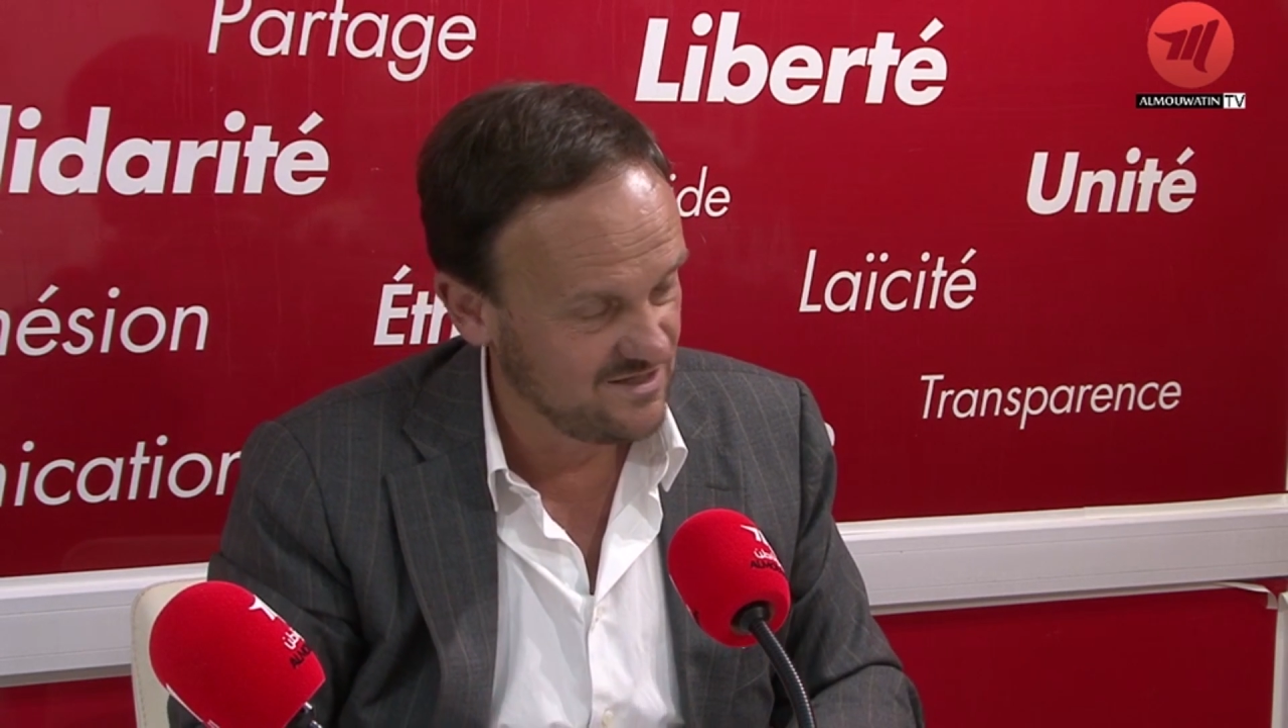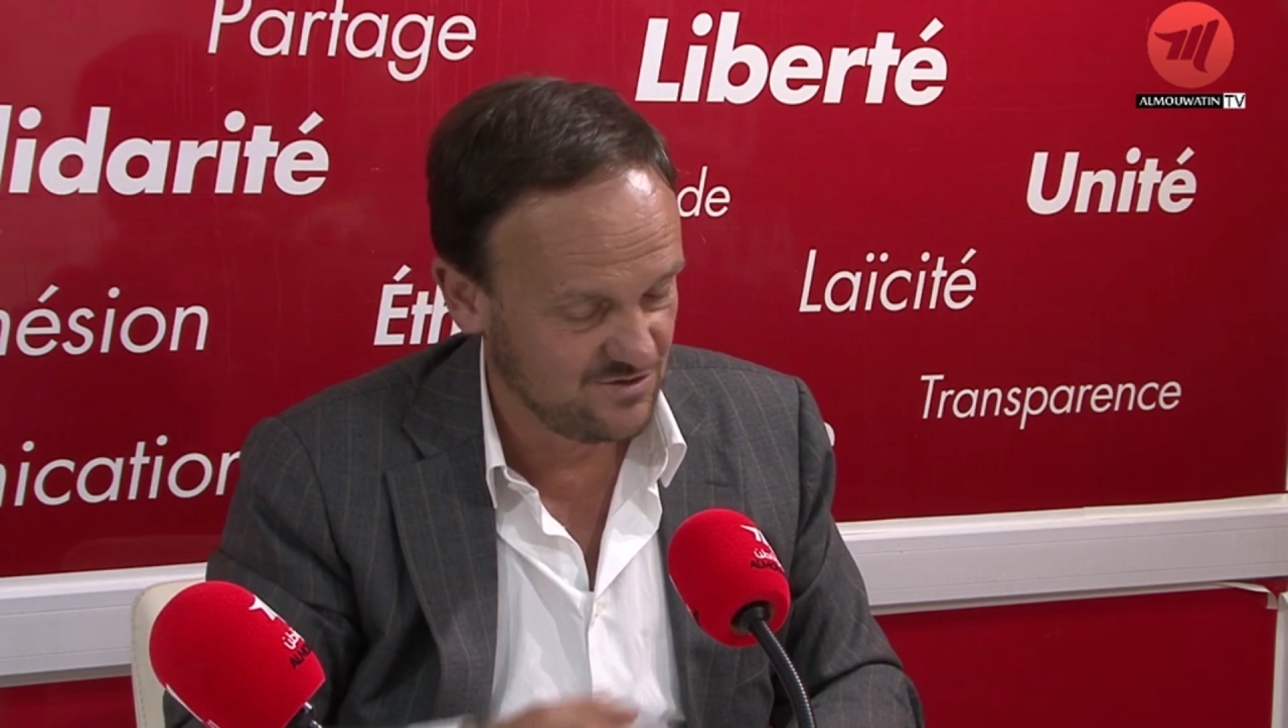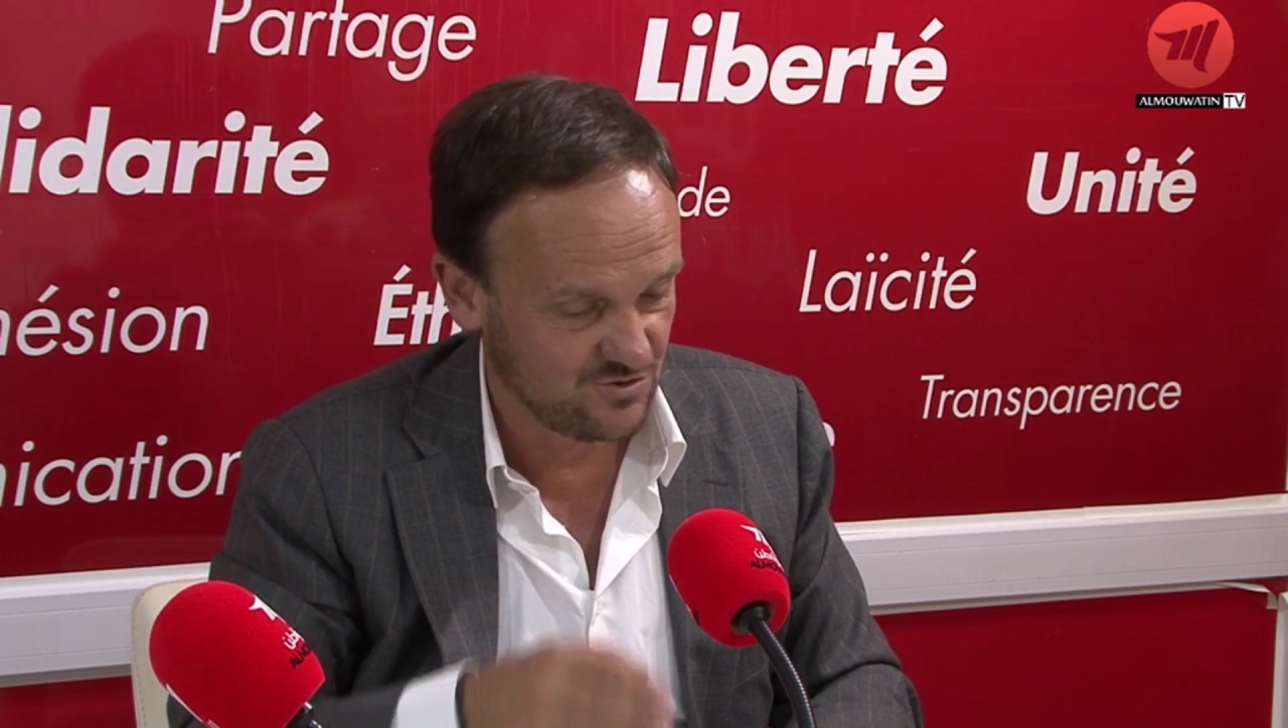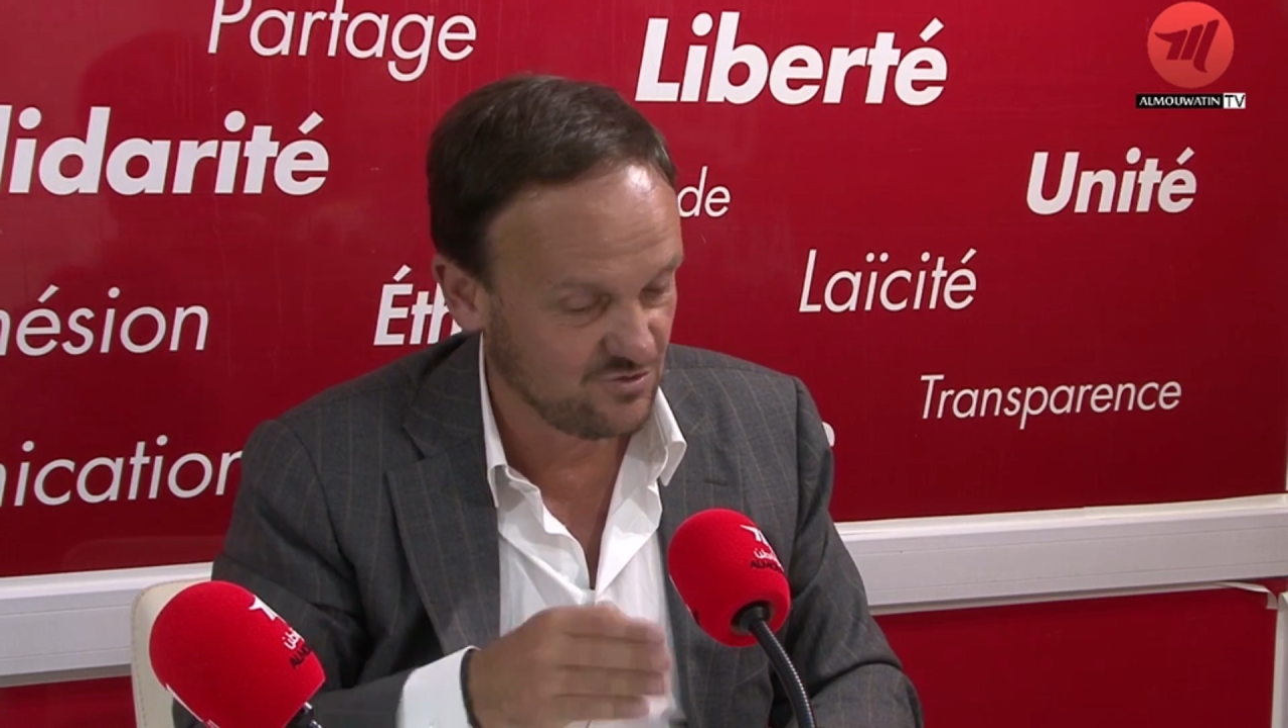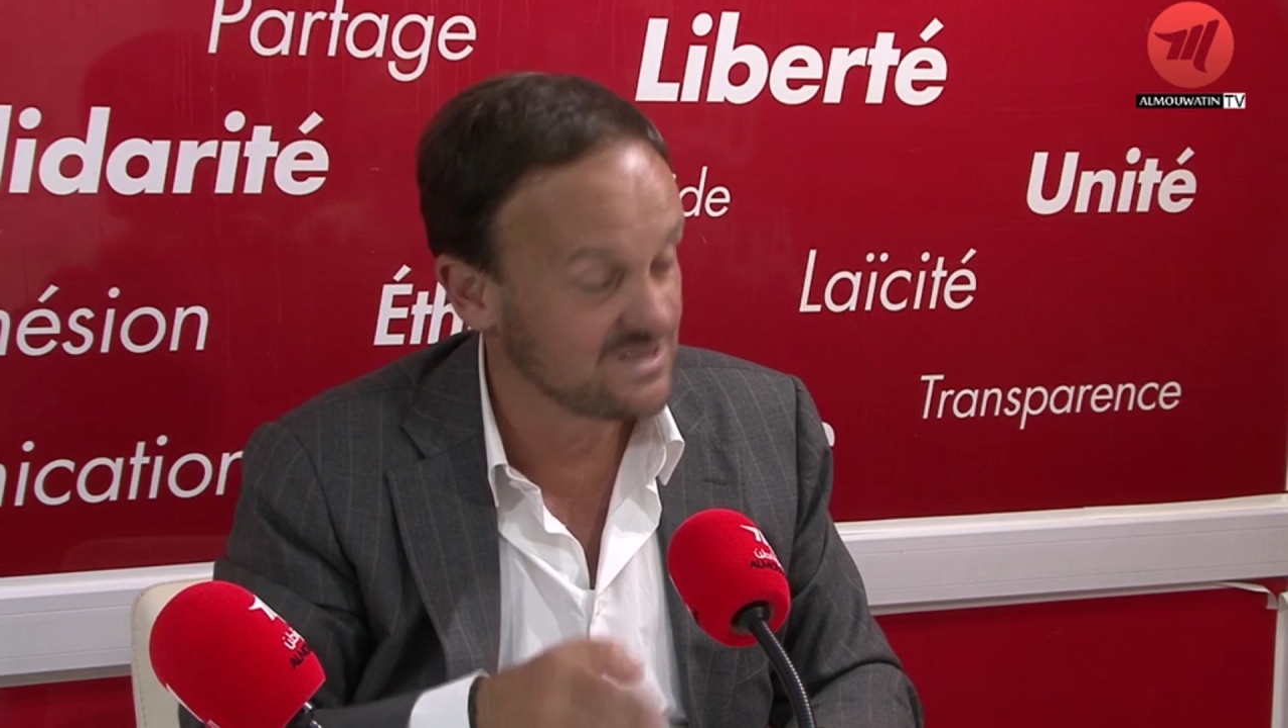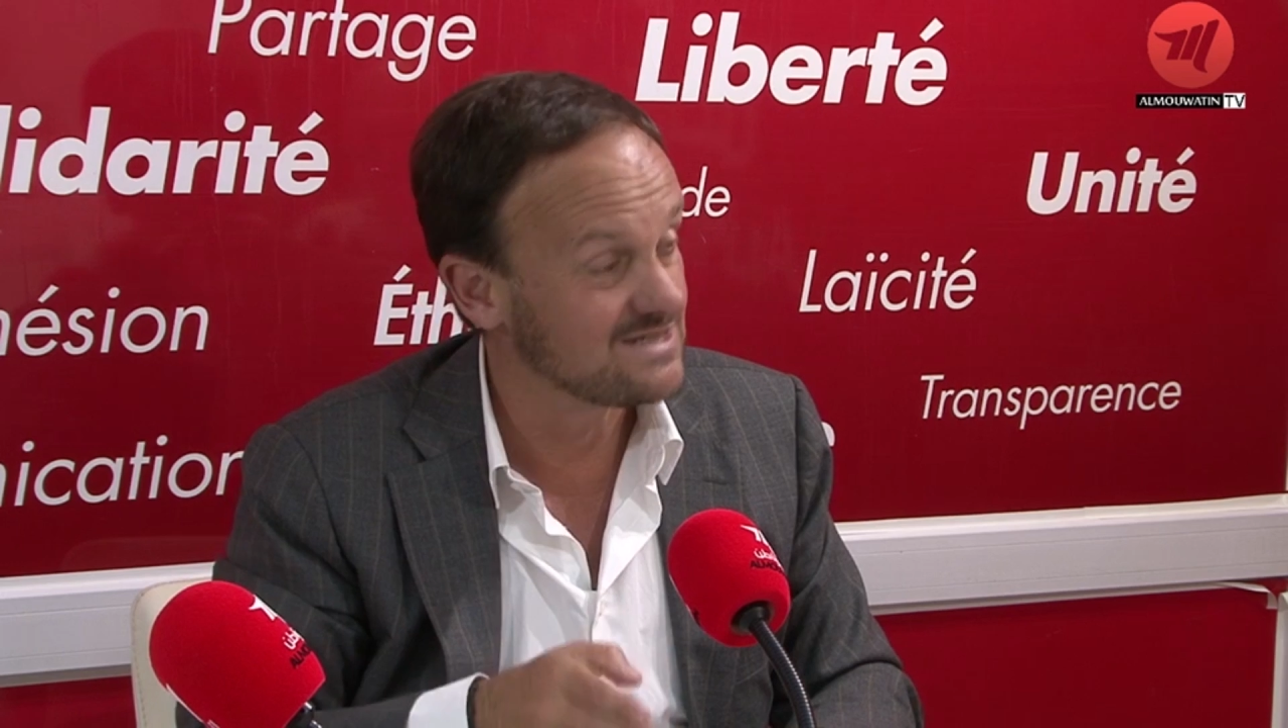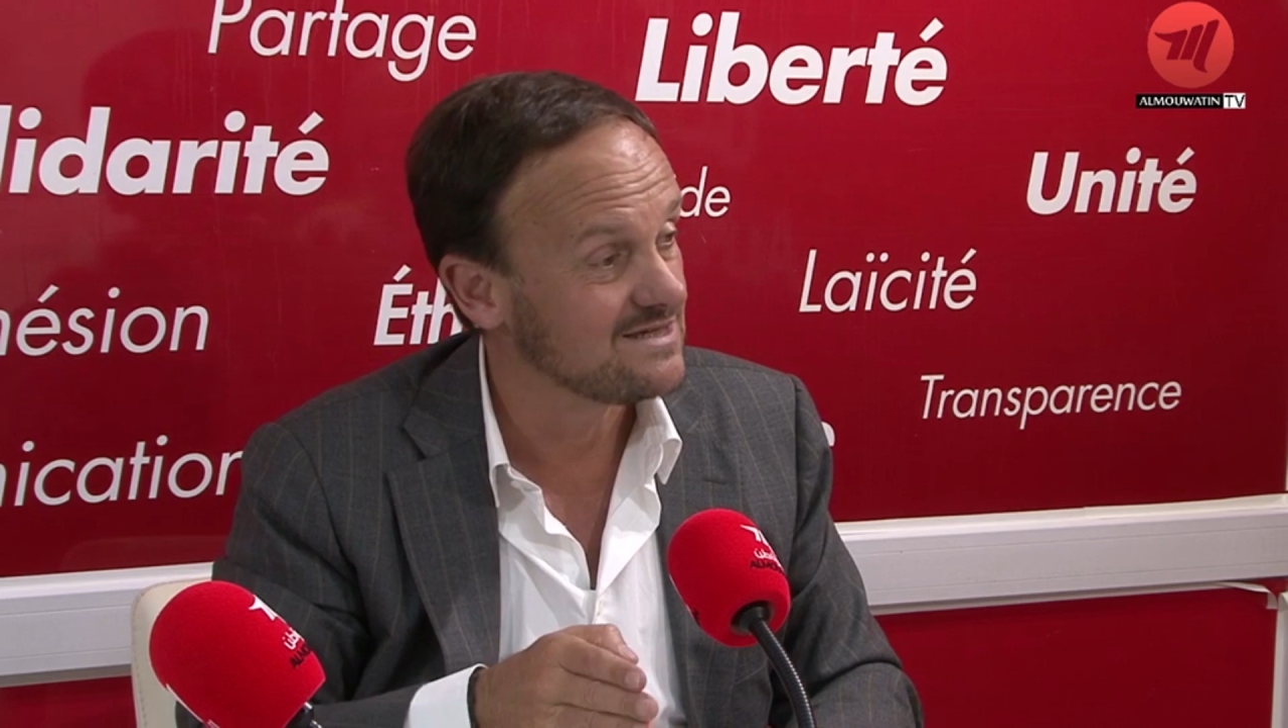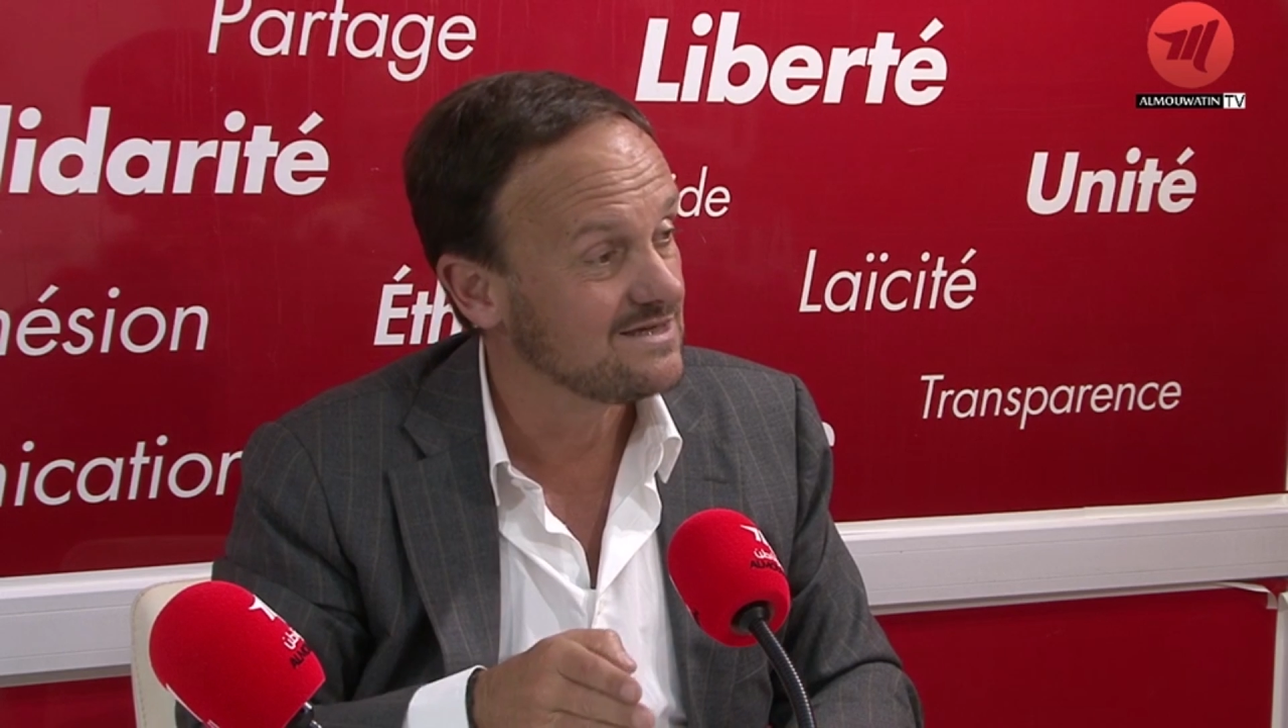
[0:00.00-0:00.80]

to do it